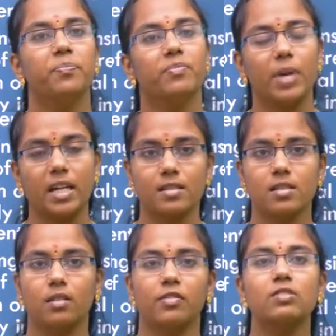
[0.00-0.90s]
metal
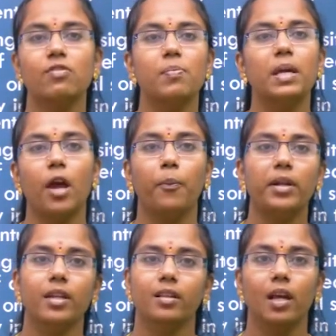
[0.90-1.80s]
surface will be
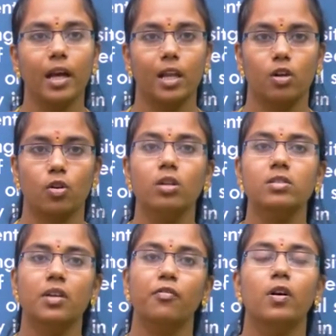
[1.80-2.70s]
emitting the electrons,
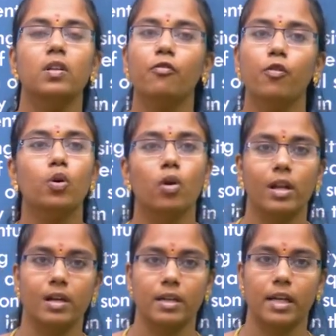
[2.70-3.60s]
and for the
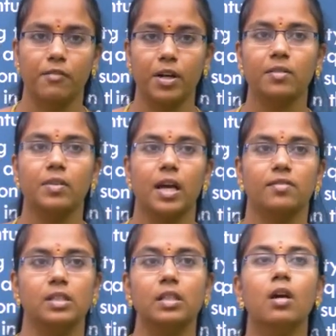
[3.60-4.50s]
photoelectric effect we have
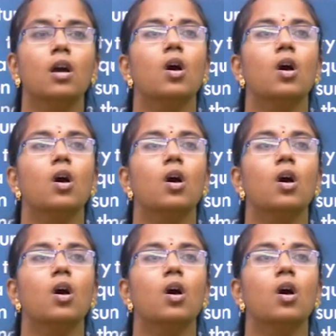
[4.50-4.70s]
seen.